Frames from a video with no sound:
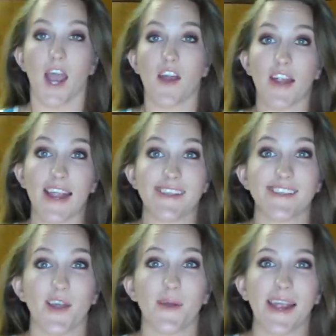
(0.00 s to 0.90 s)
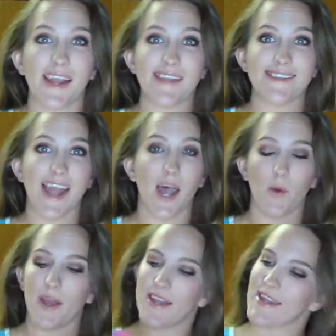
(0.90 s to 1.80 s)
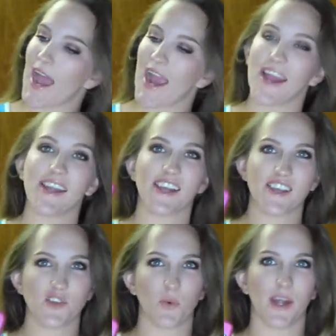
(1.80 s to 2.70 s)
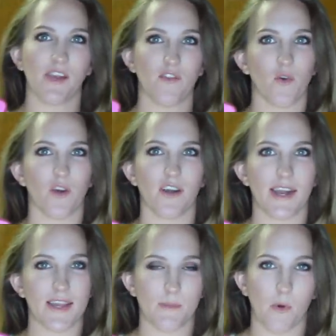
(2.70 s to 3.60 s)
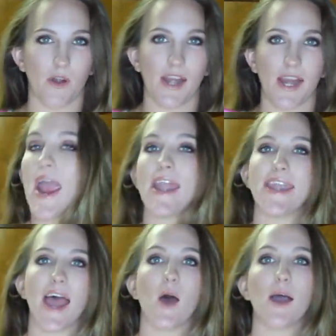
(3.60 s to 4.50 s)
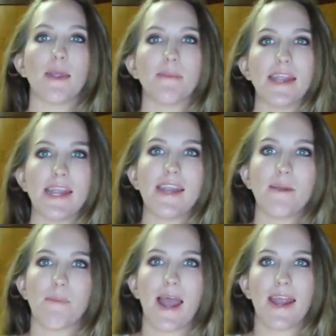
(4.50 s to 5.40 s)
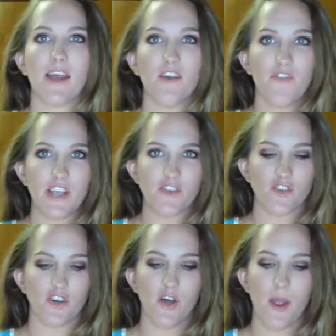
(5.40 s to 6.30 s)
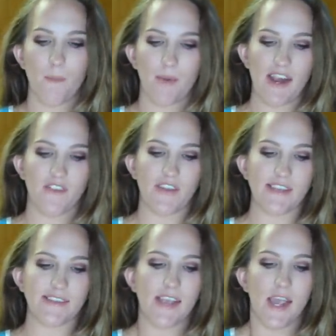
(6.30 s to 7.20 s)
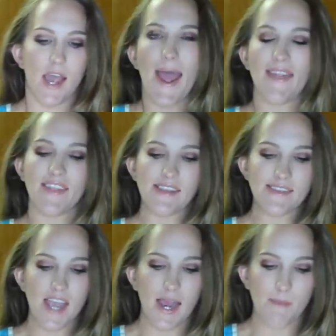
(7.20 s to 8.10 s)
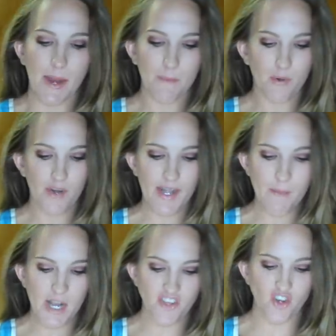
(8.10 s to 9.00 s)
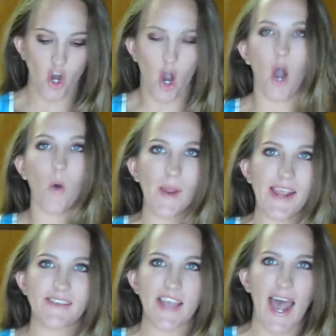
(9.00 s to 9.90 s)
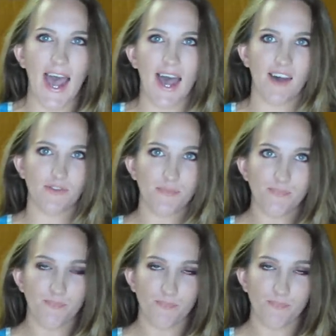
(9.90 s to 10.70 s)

Alright, so it is now nine twenty-four in the morning, and now I'm eating my official breakfast. At this time, I pretty much always have